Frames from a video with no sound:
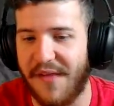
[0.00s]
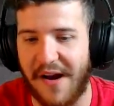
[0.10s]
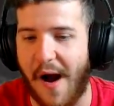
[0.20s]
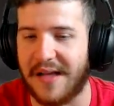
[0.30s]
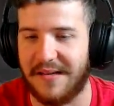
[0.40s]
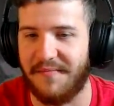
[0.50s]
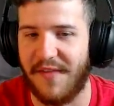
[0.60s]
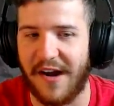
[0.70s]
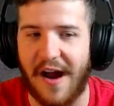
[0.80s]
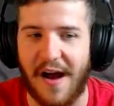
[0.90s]
Very awesome
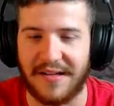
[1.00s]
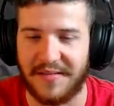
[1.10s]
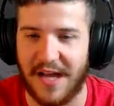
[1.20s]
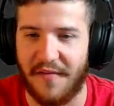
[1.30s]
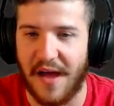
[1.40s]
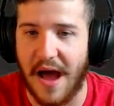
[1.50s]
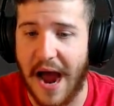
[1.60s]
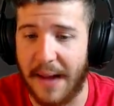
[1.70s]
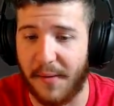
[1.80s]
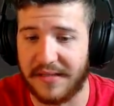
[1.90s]
stuff.
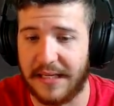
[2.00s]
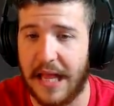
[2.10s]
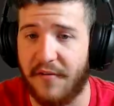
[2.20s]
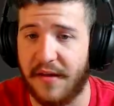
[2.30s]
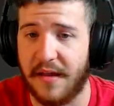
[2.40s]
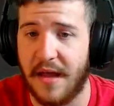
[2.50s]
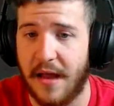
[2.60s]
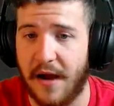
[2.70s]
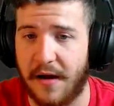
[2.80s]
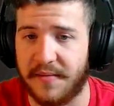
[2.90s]
I personally love it.
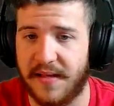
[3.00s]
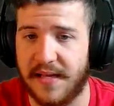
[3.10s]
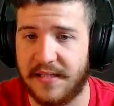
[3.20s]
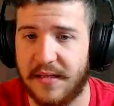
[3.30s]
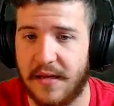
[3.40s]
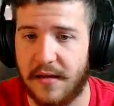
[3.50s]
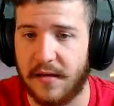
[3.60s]
Here comes this.